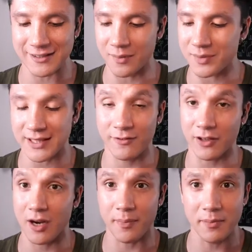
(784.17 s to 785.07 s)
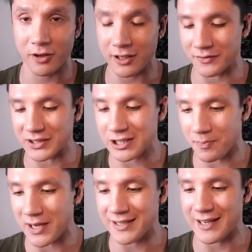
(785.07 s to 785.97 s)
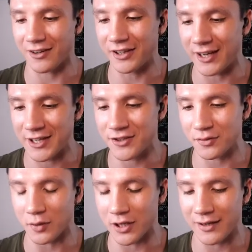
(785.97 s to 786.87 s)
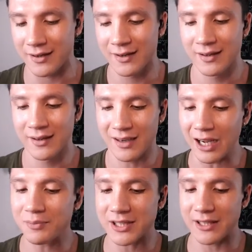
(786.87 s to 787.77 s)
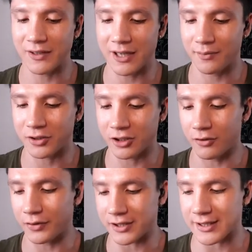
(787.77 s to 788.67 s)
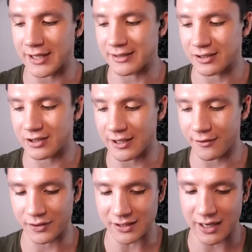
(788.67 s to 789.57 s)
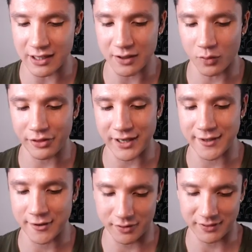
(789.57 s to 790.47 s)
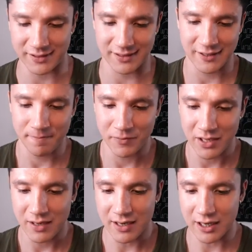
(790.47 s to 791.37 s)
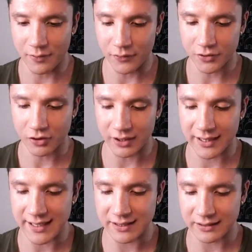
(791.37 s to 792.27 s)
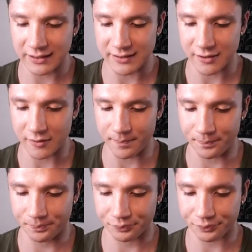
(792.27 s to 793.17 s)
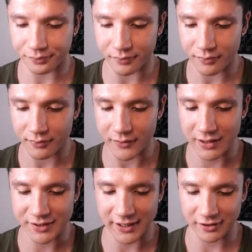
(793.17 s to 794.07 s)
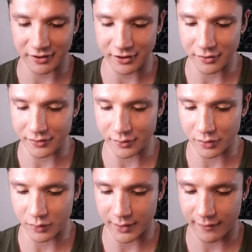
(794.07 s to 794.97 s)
I'm saving up. I'm not even spending on the 100 one. I'm saving up to go for the Titan stuff because I want that Nodens. We've also got a Cataclysm. Let's take a look at the Nodens real quick.